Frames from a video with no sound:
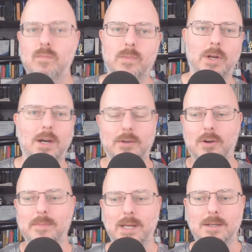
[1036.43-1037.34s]
you know, I've
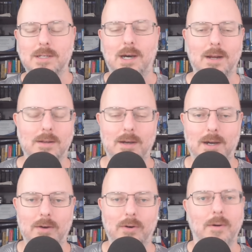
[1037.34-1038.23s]
got to make a title
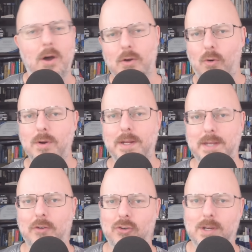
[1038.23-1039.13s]
card or an
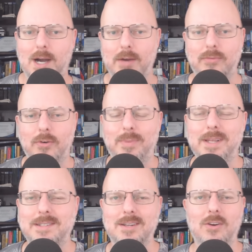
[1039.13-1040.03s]
organization card for it,
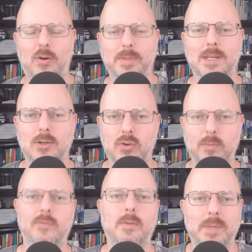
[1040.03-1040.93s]
but it's a lobbying
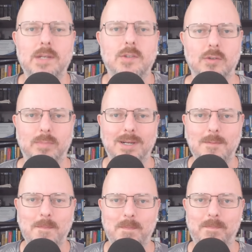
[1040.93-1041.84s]
group for big super.
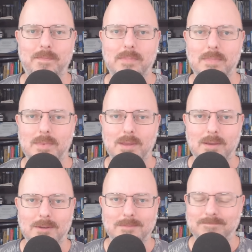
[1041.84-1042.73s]

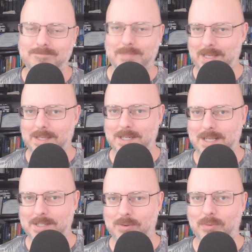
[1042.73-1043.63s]
That, that,
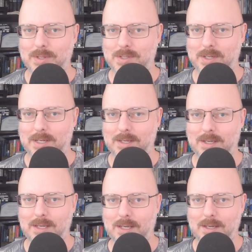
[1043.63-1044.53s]
that's what we're seeing
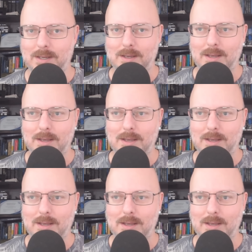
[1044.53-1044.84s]
here.